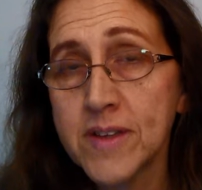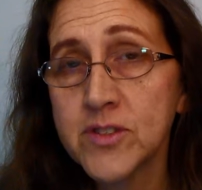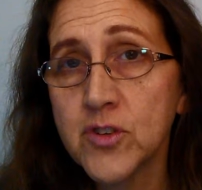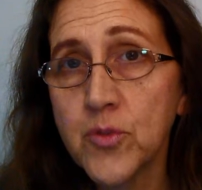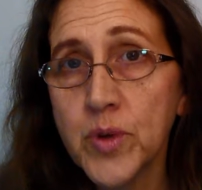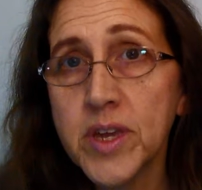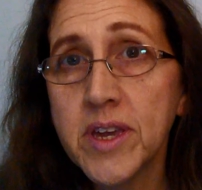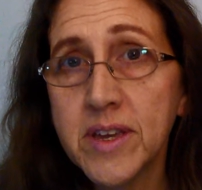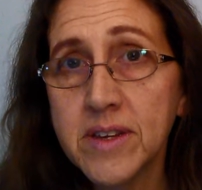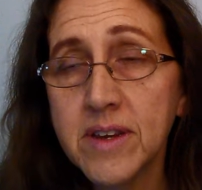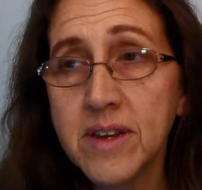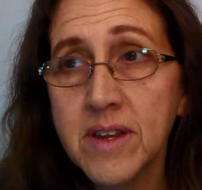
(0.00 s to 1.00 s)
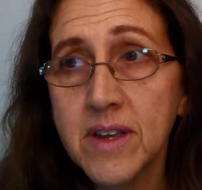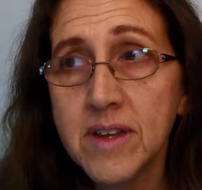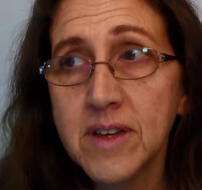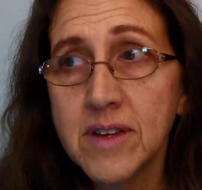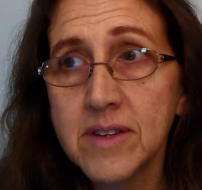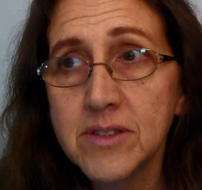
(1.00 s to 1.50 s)
So if we can
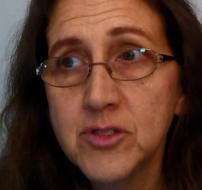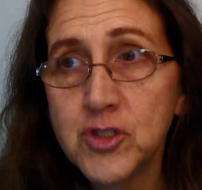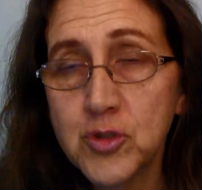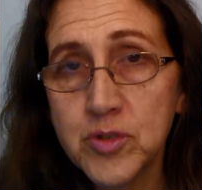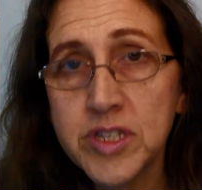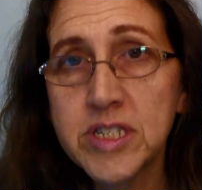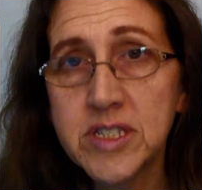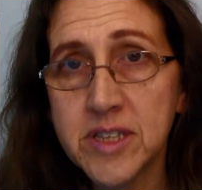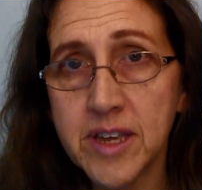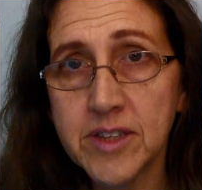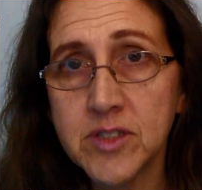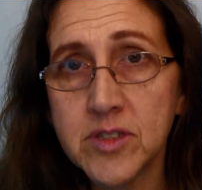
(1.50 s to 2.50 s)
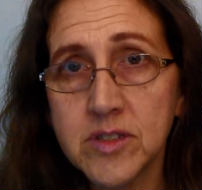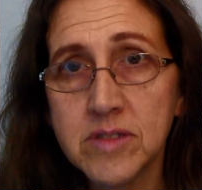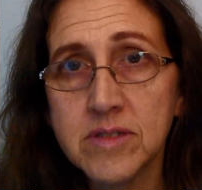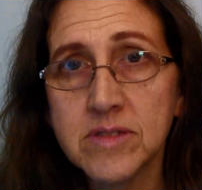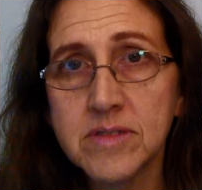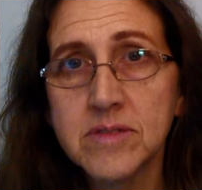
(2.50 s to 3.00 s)
do these
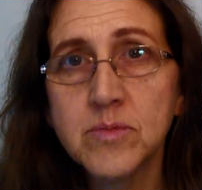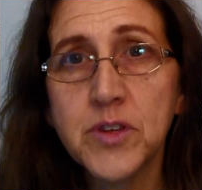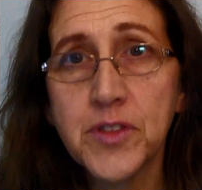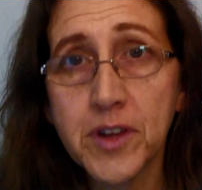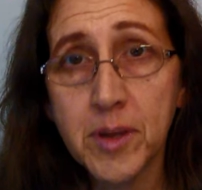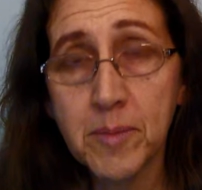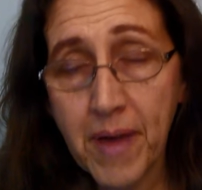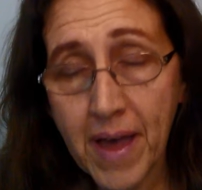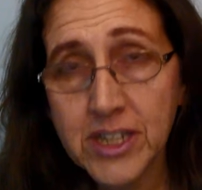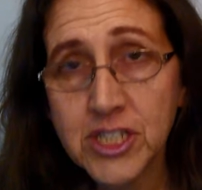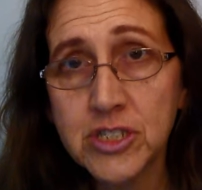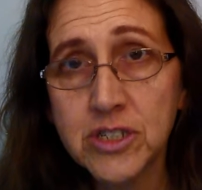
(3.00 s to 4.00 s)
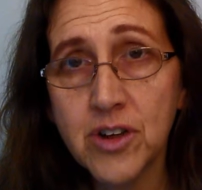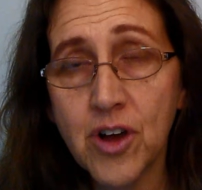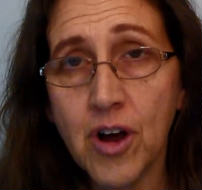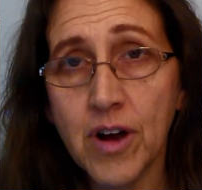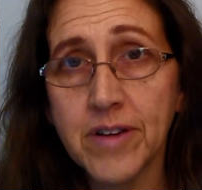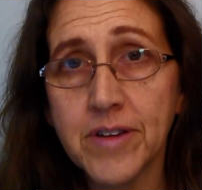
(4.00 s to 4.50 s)
things with a compassionate
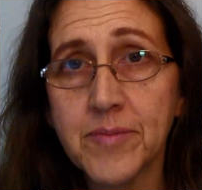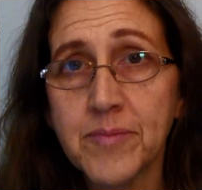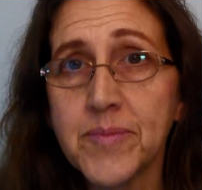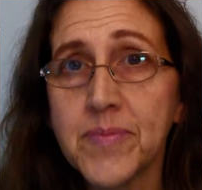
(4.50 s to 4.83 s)
heart,